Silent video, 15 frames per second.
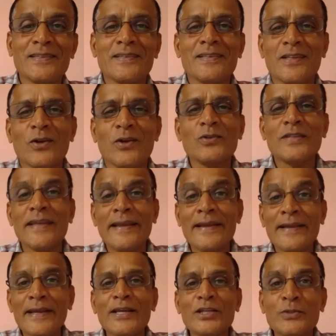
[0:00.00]
You know, they
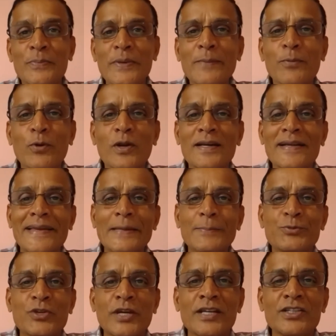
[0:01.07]
engage people and keep
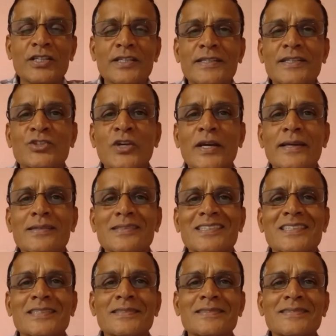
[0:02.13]
changing the taste